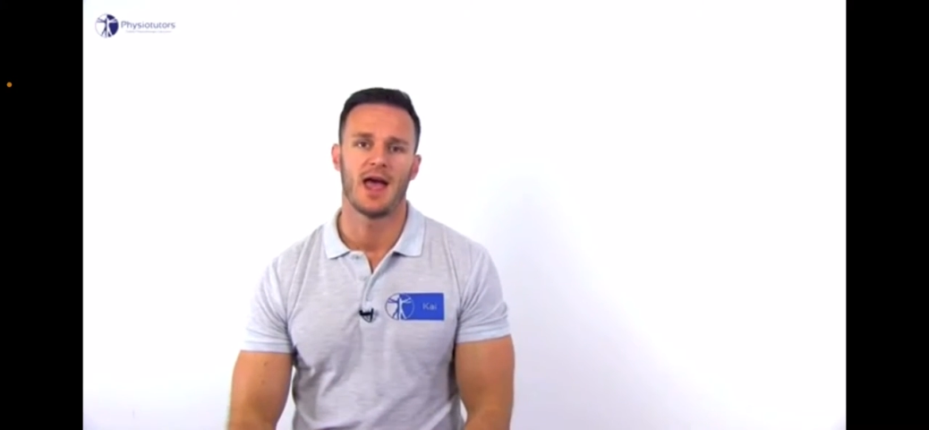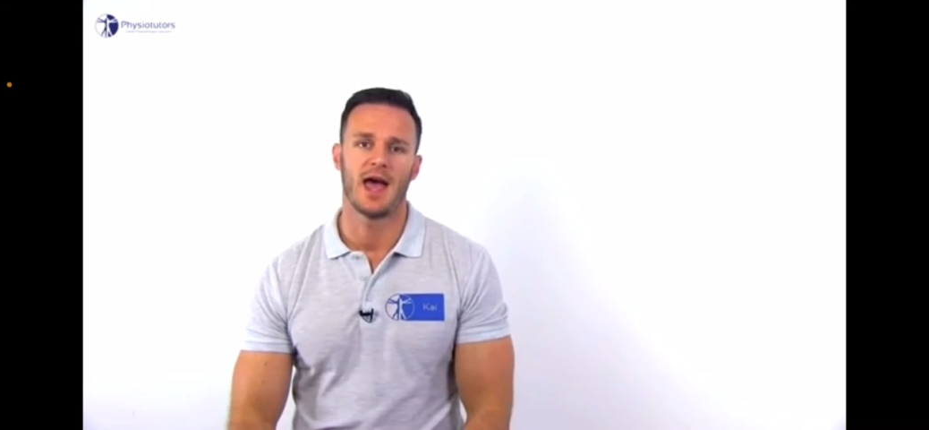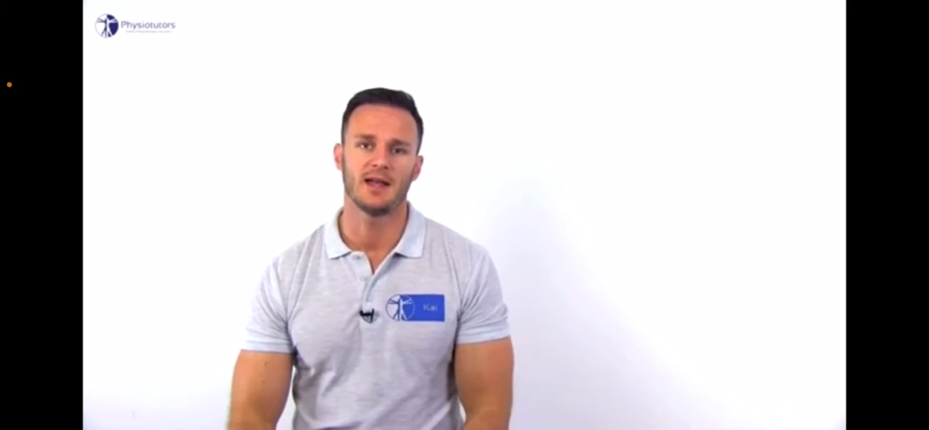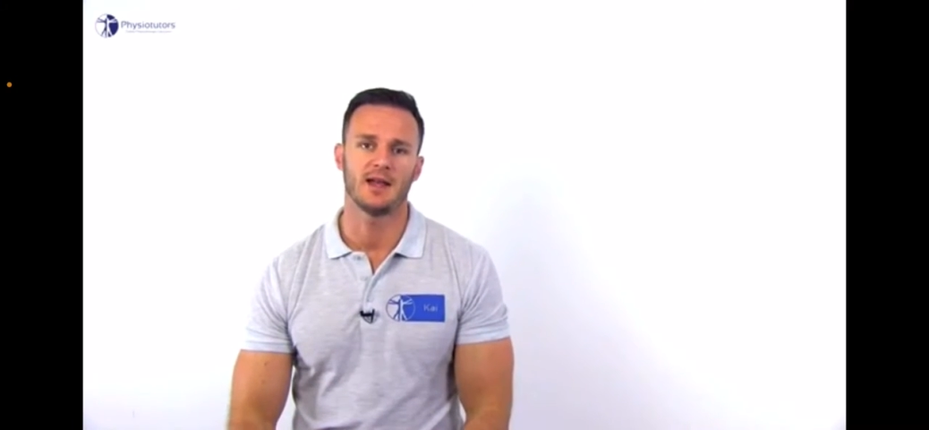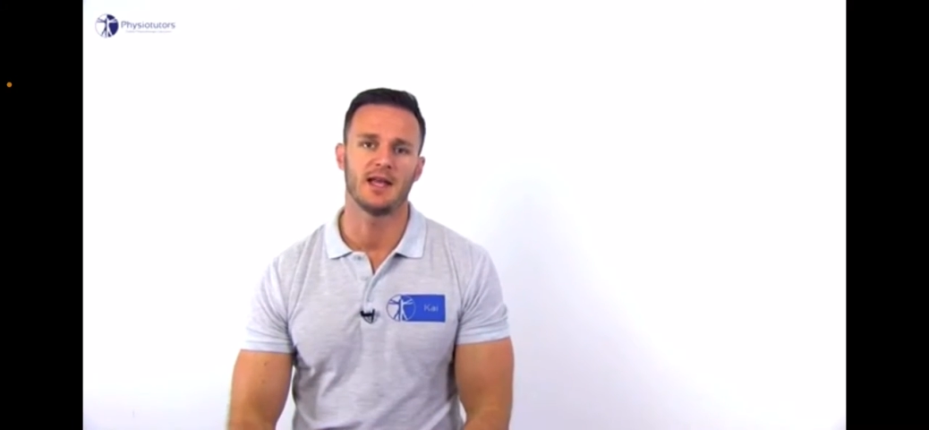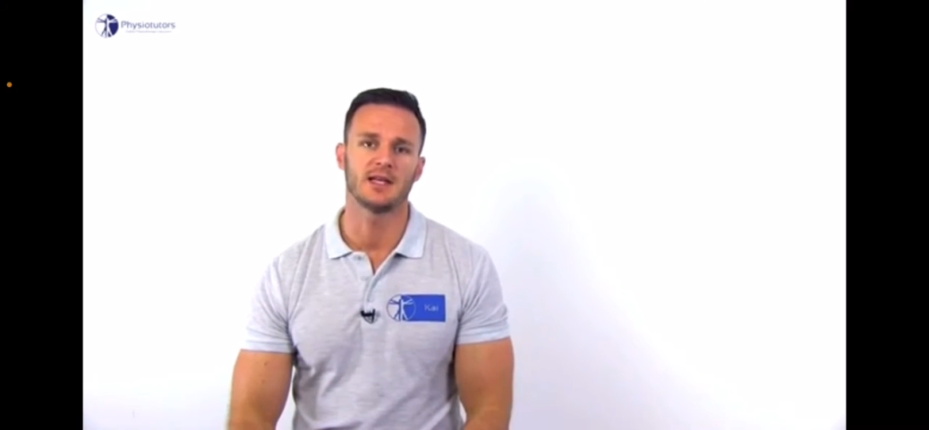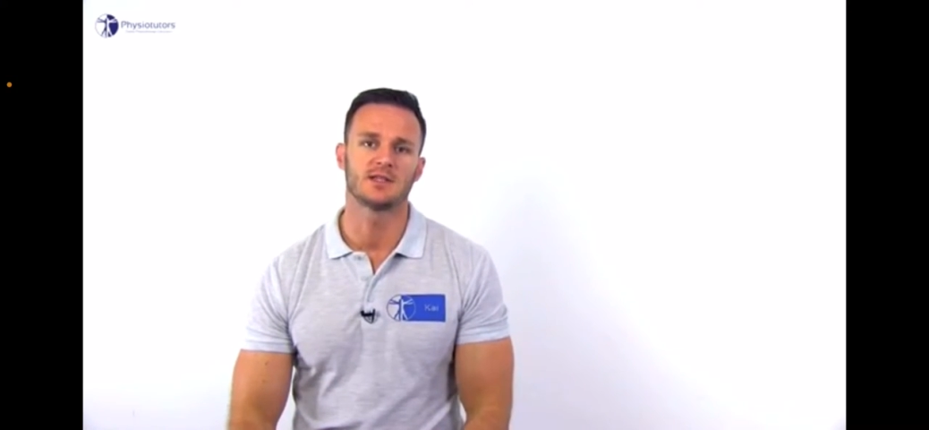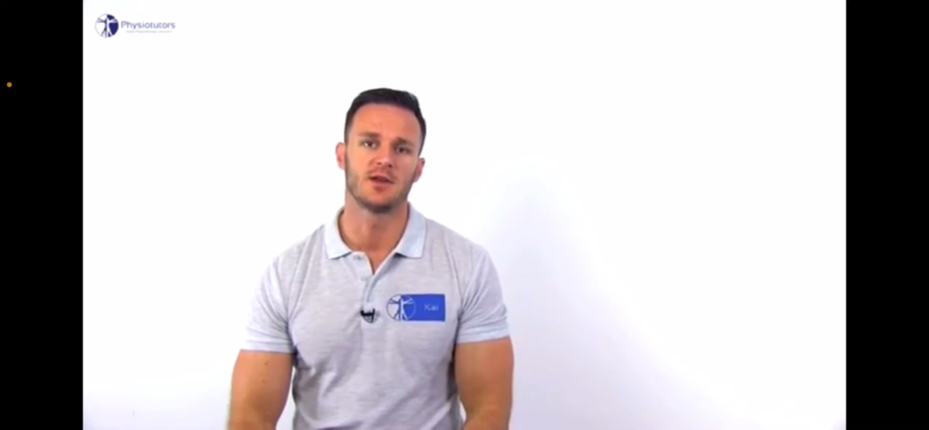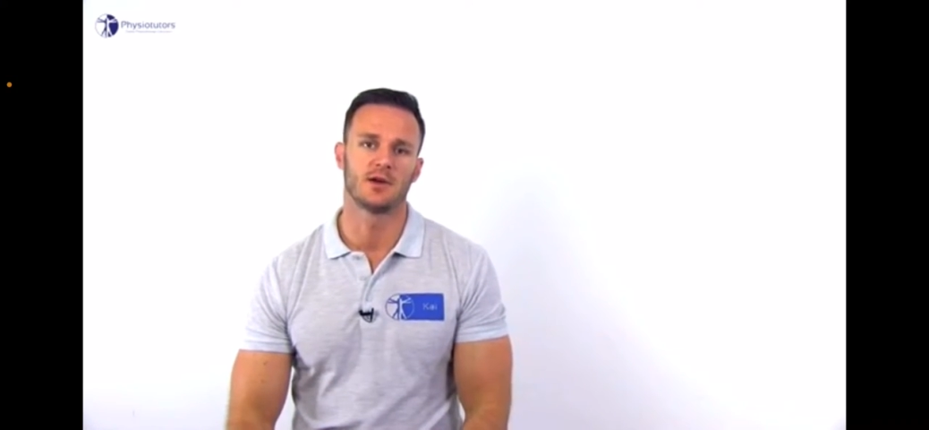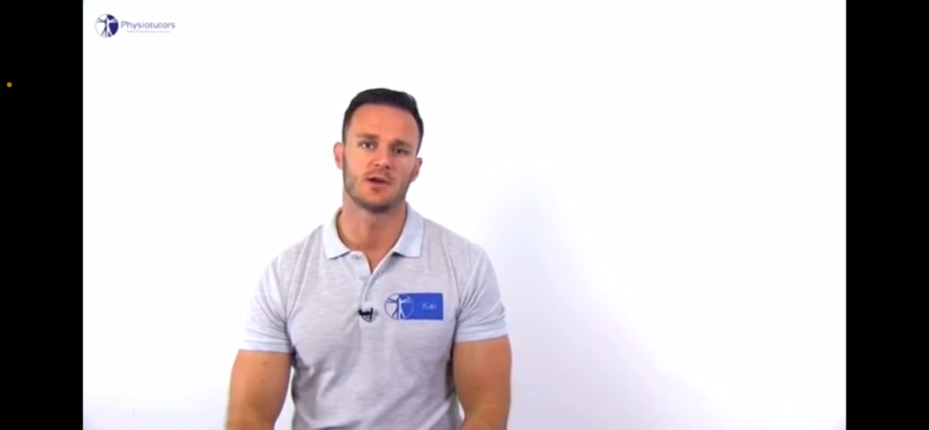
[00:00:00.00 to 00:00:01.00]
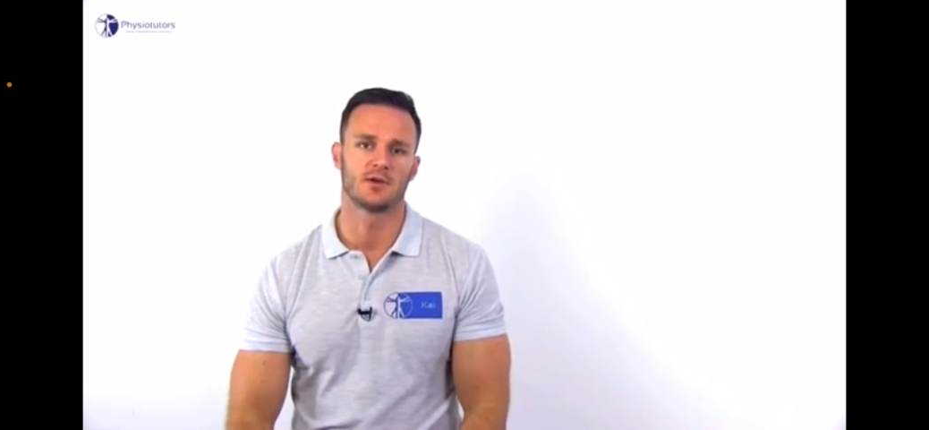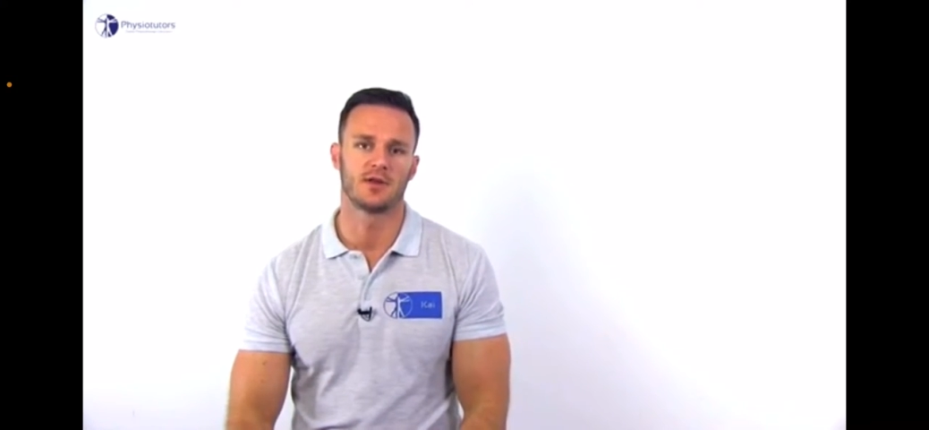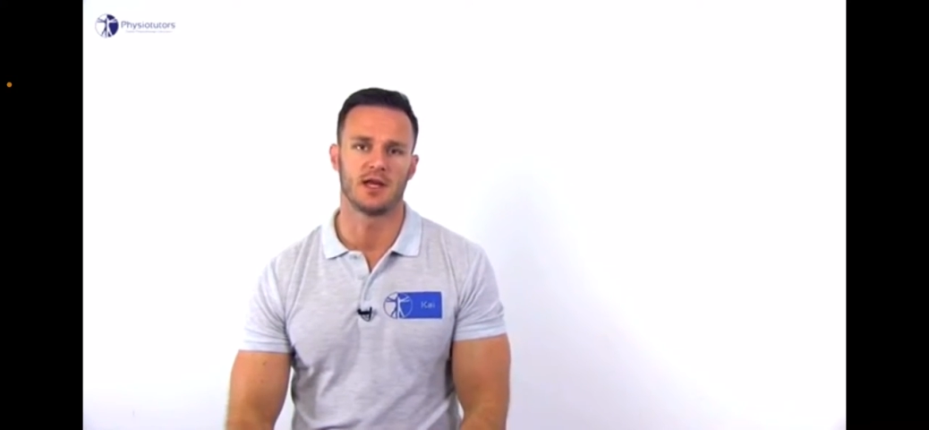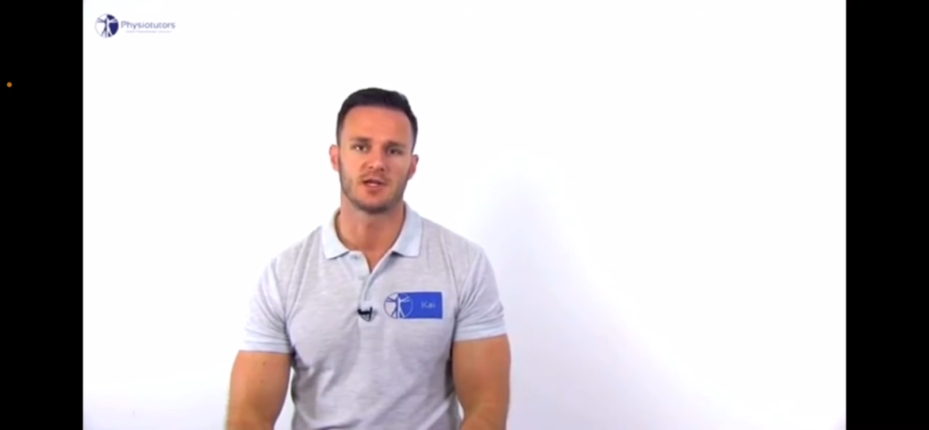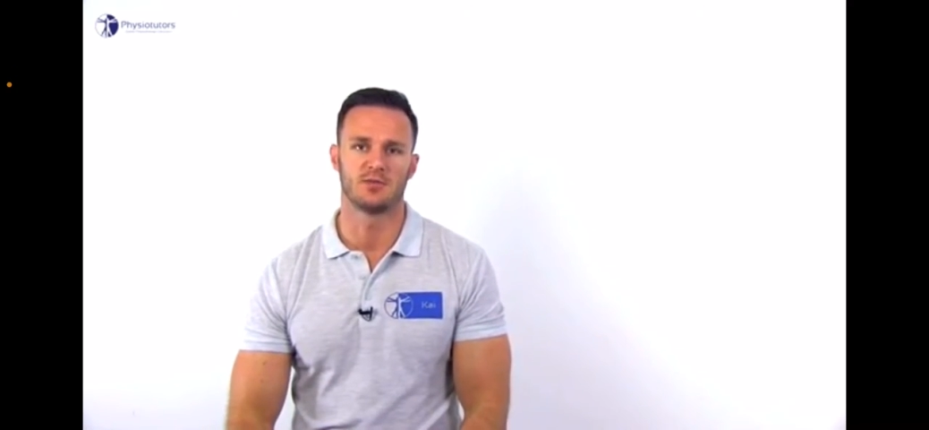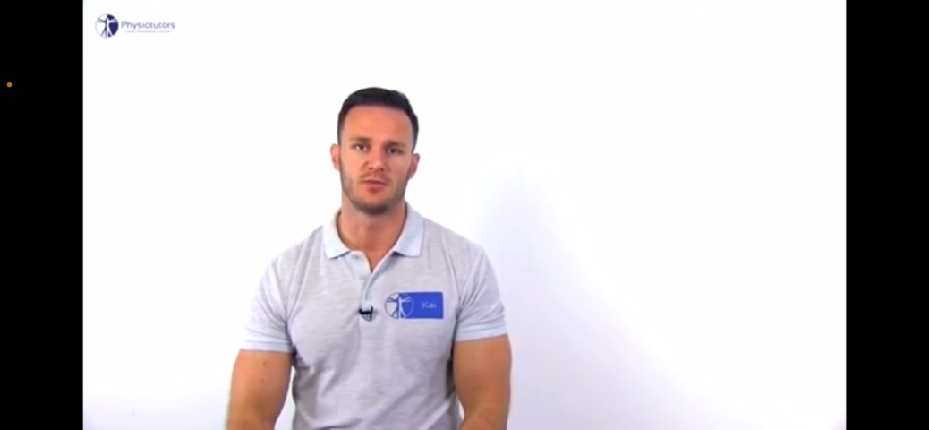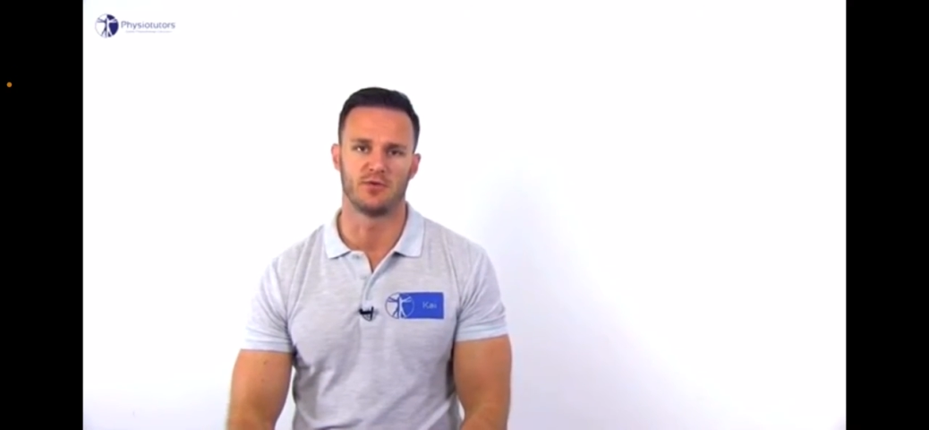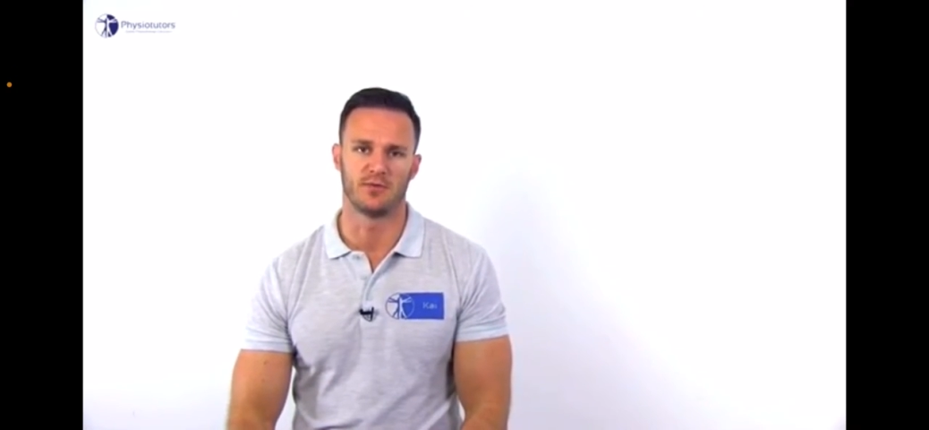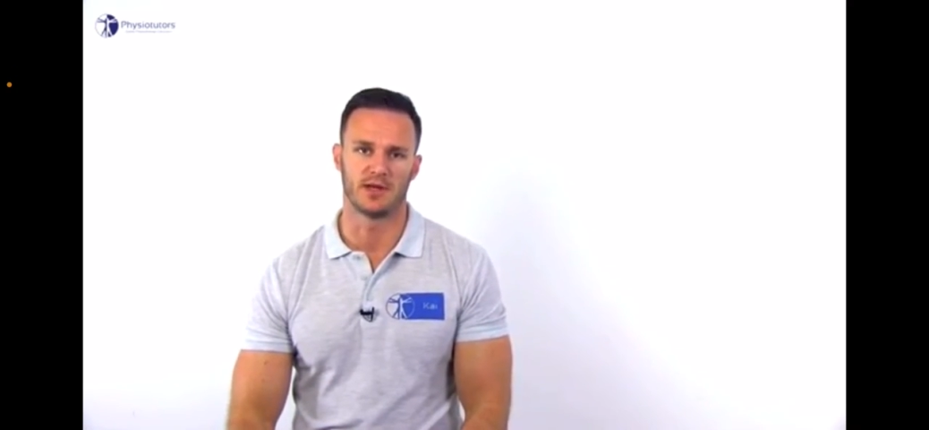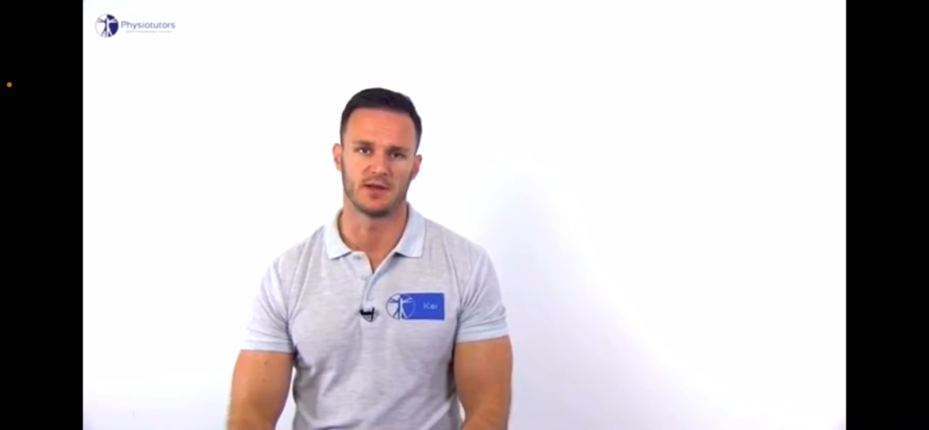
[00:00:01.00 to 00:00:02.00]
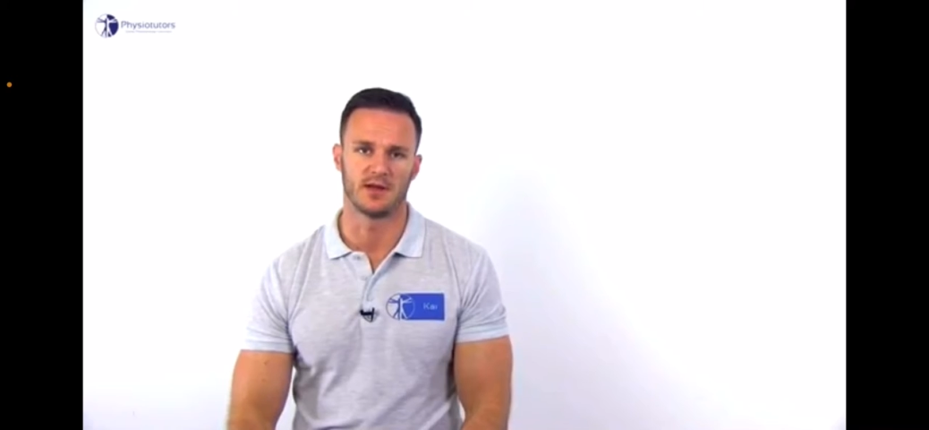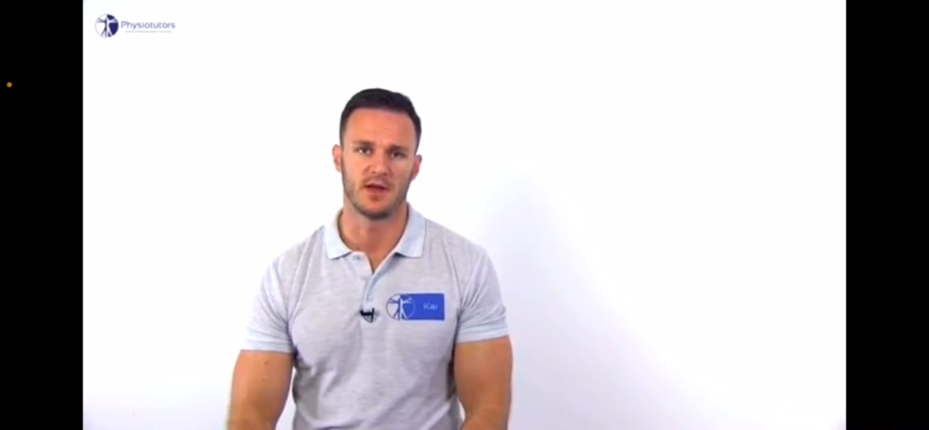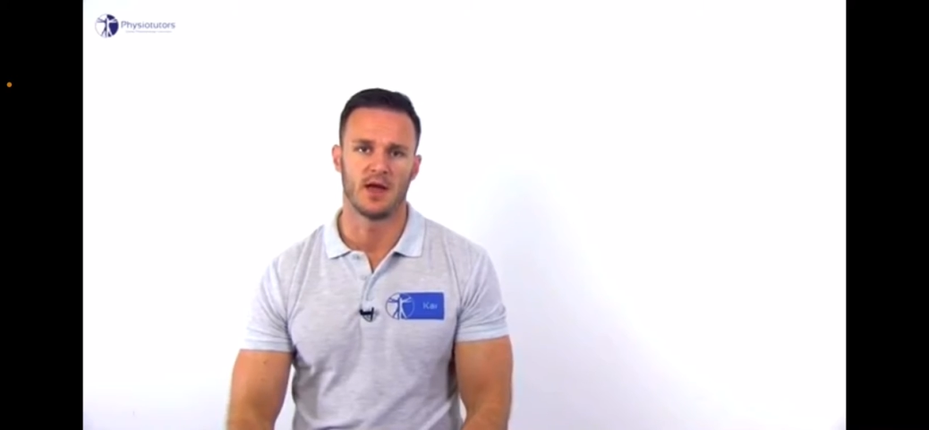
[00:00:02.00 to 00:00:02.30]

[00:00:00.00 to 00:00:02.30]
and an external rotation movement